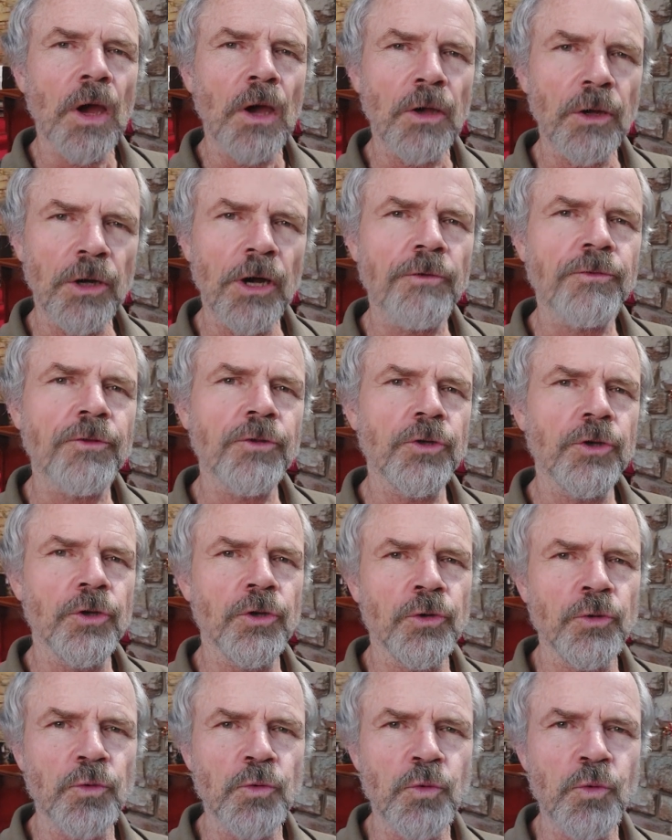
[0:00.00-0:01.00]
Good
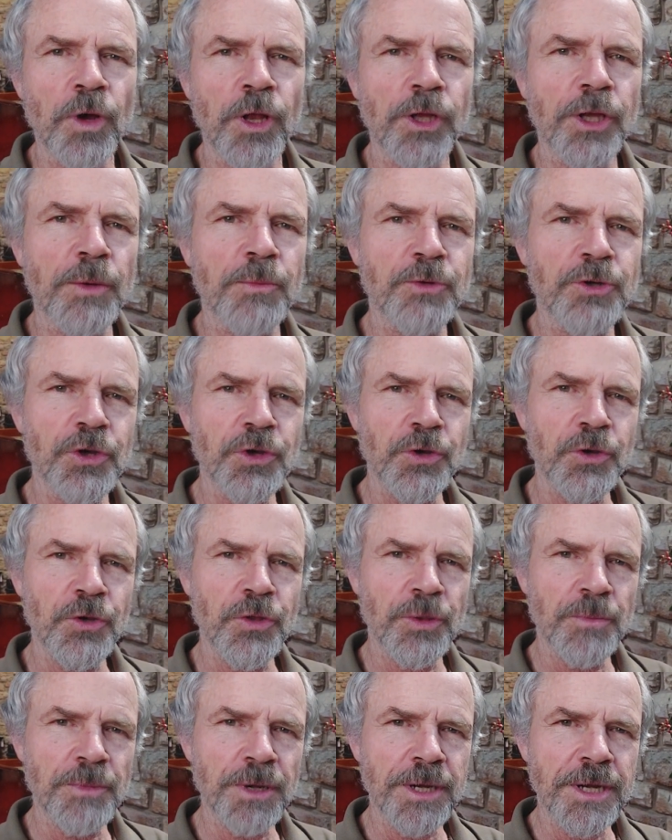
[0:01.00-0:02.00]
afternoon. Welcome to
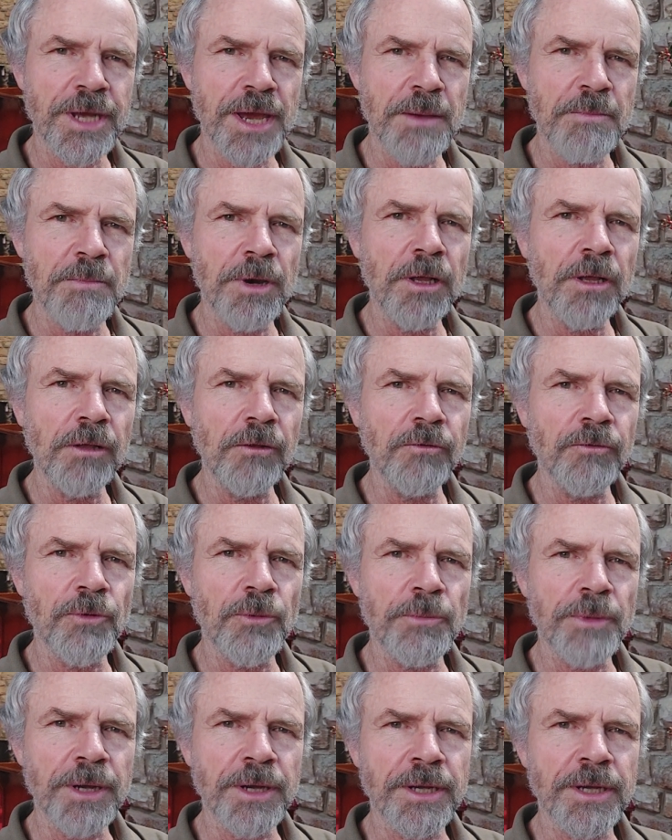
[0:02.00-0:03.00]
the Midday Mull for
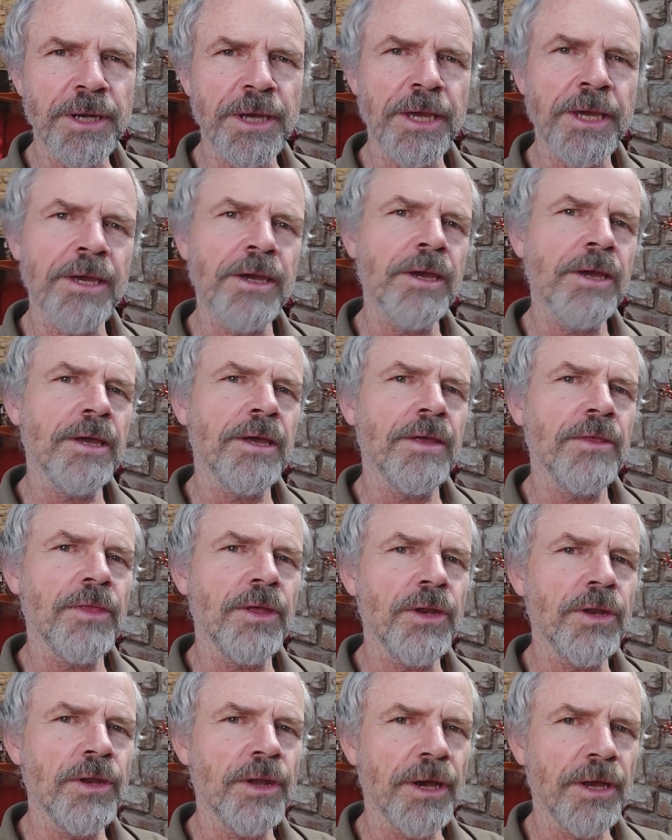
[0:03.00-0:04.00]
Monday, the
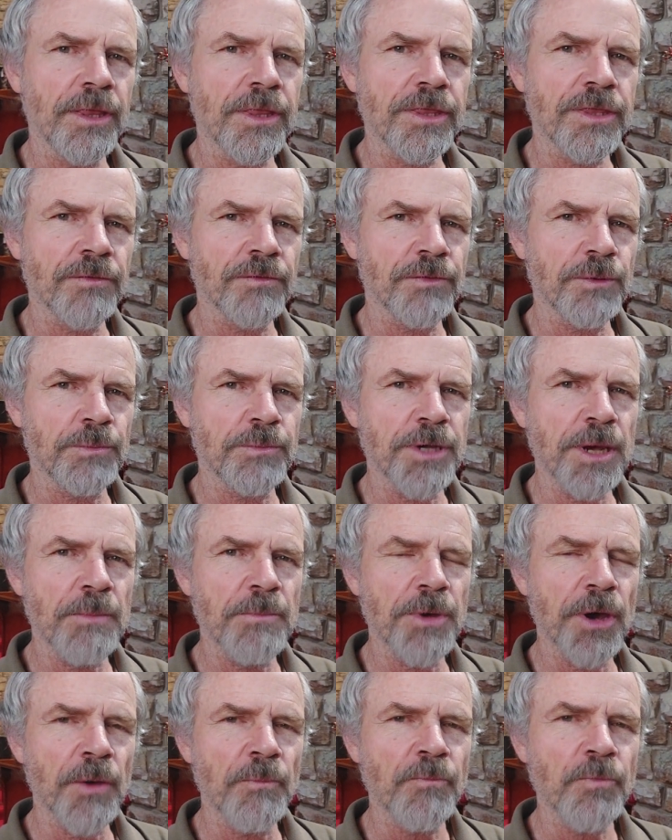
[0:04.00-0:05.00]
9th of
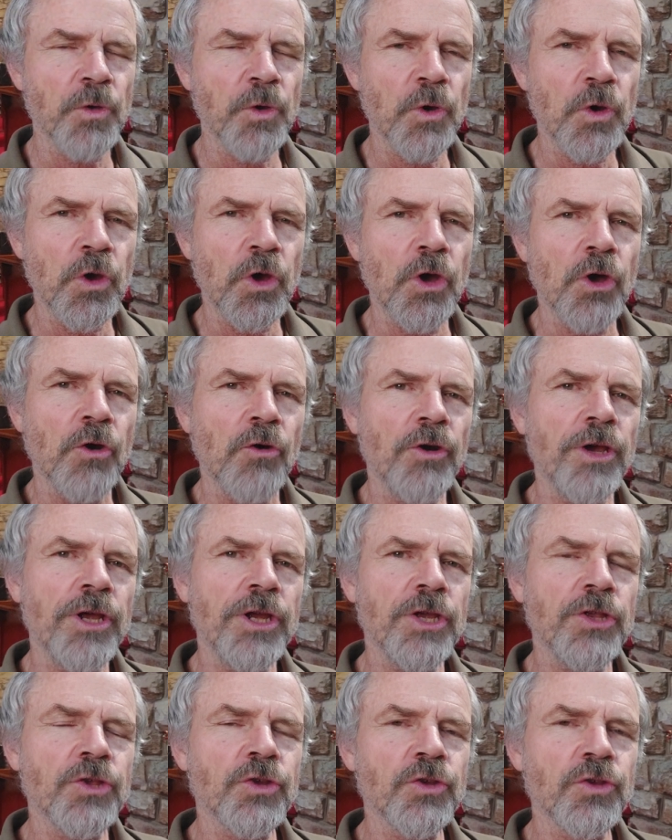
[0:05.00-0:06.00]
September.
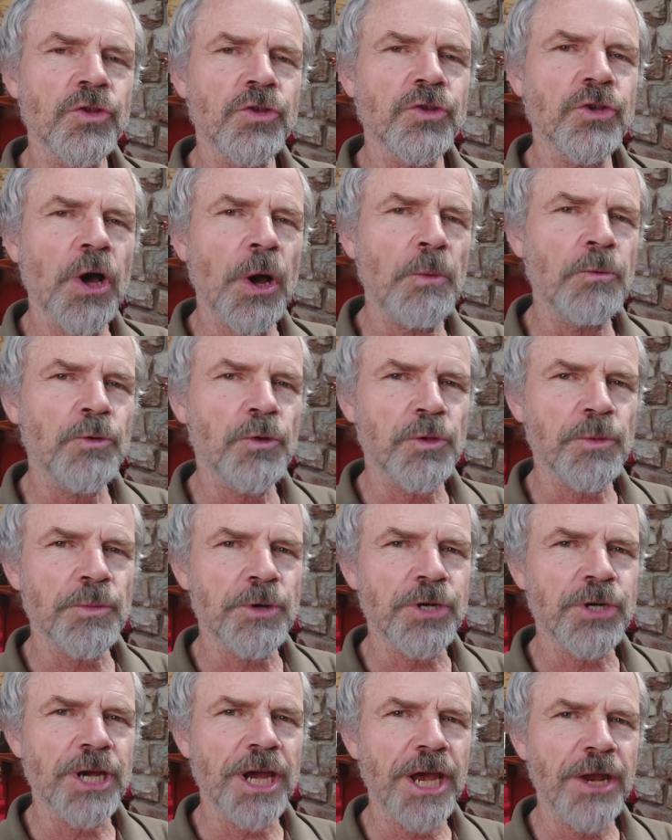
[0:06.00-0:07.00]
Reading through the Psalms with
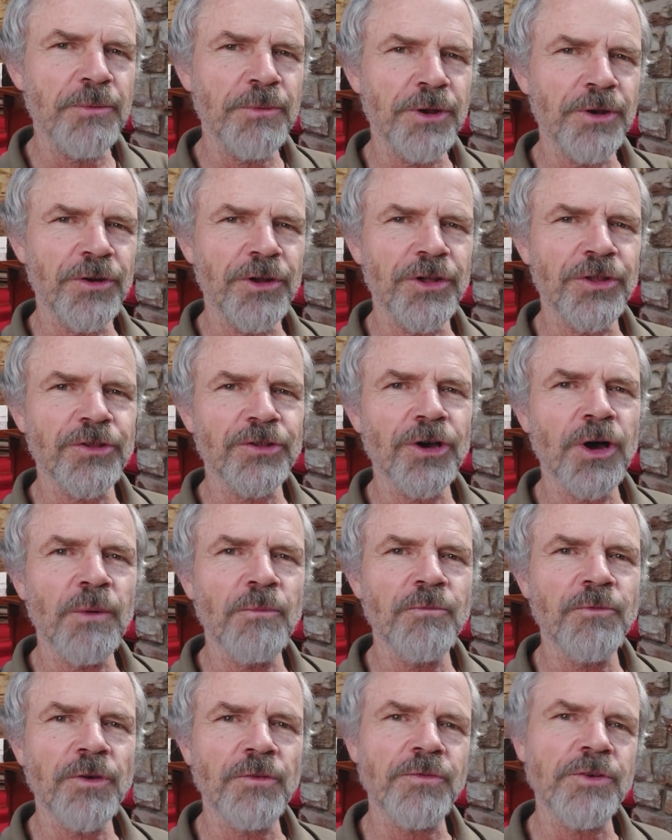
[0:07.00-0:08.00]
McShane, we read
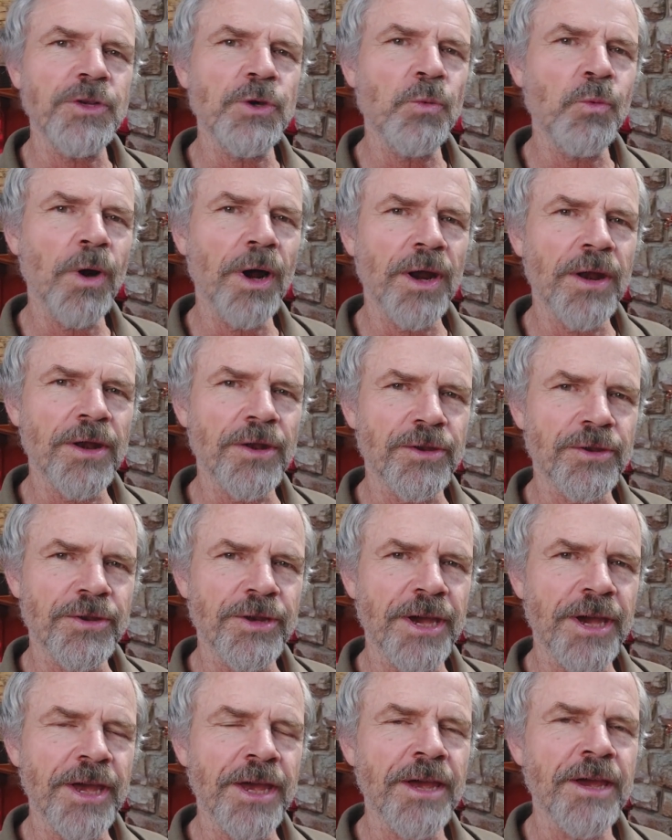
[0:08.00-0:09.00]
Psalm 51
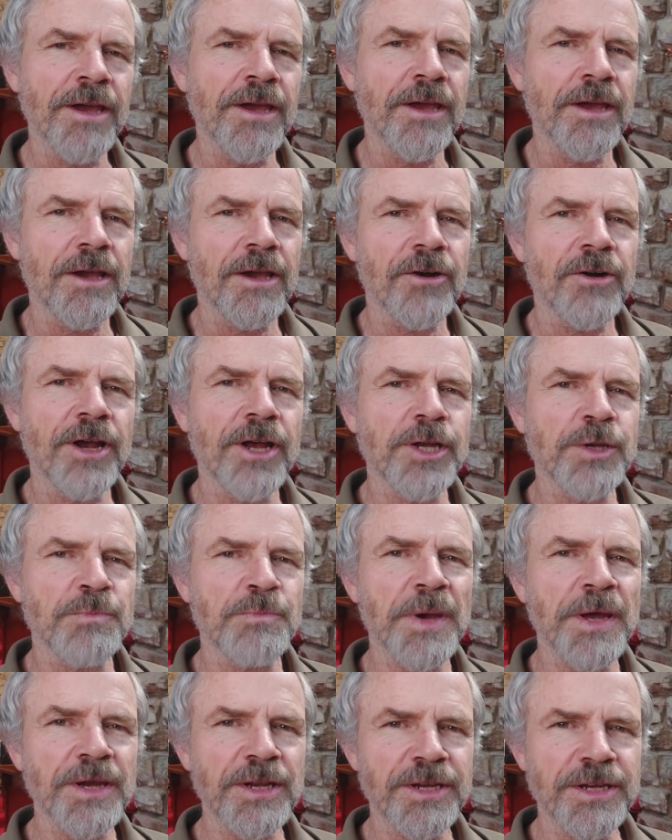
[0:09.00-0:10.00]
today, great
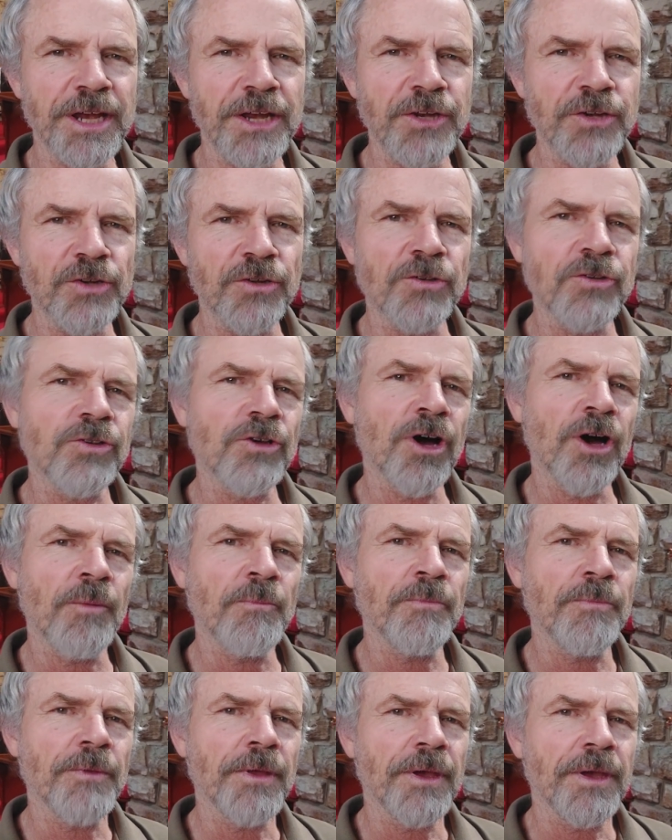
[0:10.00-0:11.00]
penitential psalm.